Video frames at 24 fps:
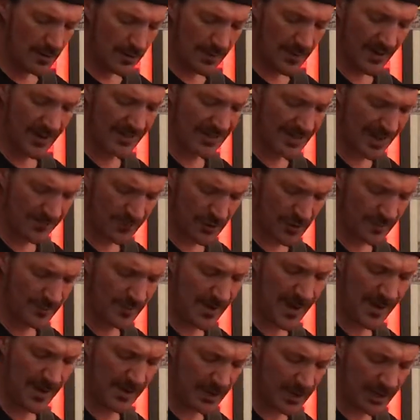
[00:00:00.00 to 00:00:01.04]
Because after a
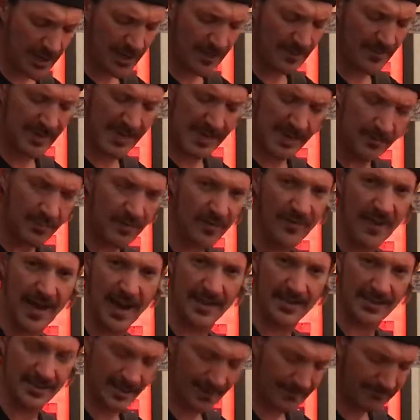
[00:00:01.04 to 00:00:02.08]
bit, you're going to be
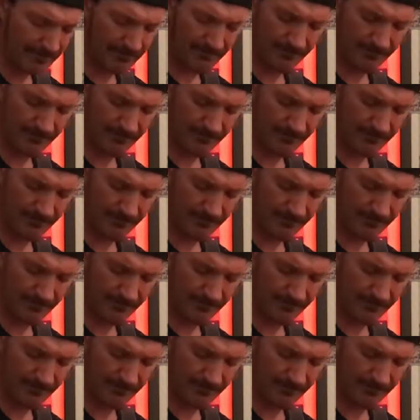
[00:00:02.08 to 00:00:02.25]
improvising.